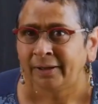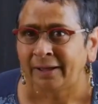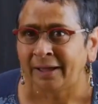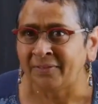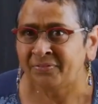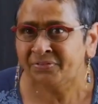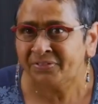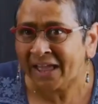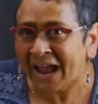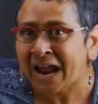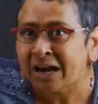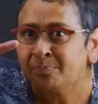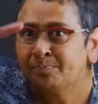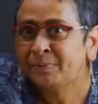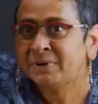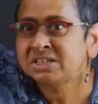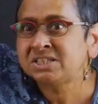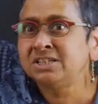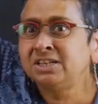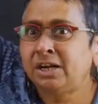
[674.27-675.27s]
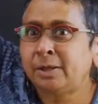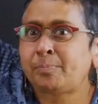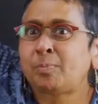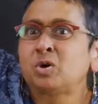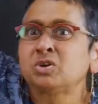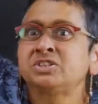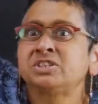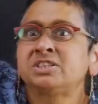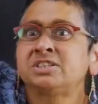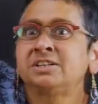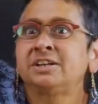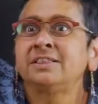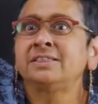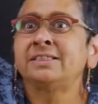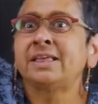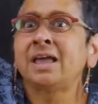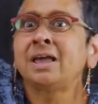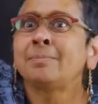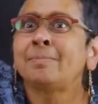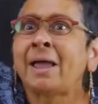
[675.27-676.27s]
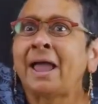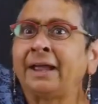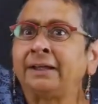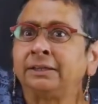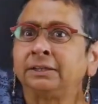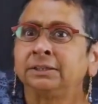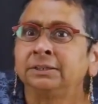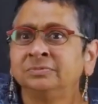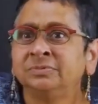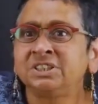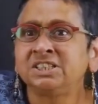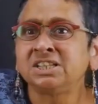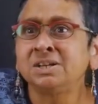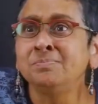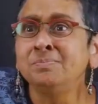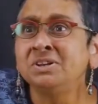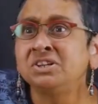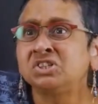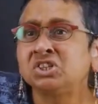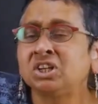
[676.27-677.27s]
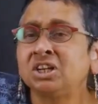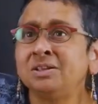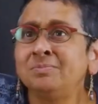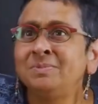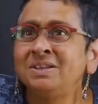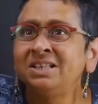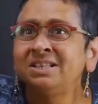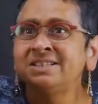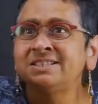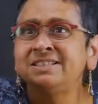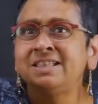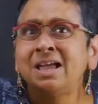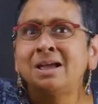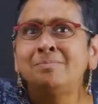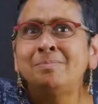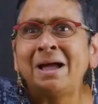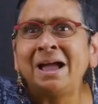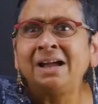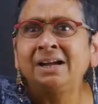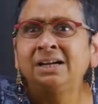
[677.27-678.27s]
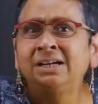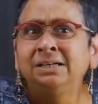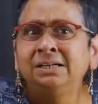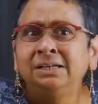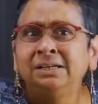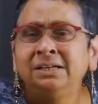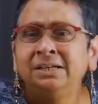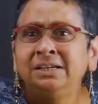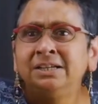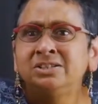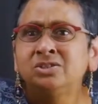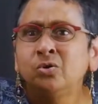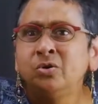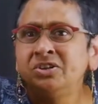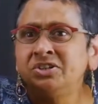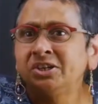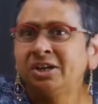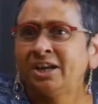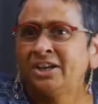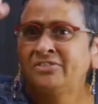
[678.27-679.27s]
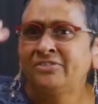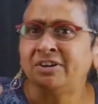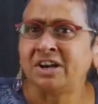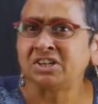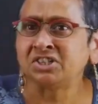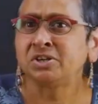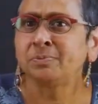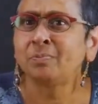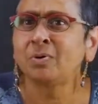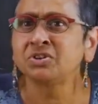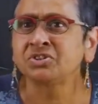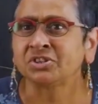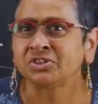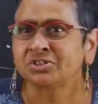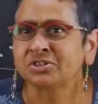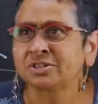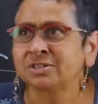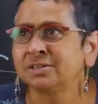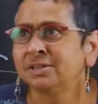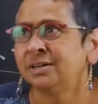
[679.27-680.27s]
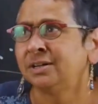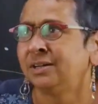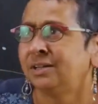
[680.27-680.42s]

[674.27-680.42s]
And that person deposits it in their bank, which immediately means their bank is going to get fresh deposits.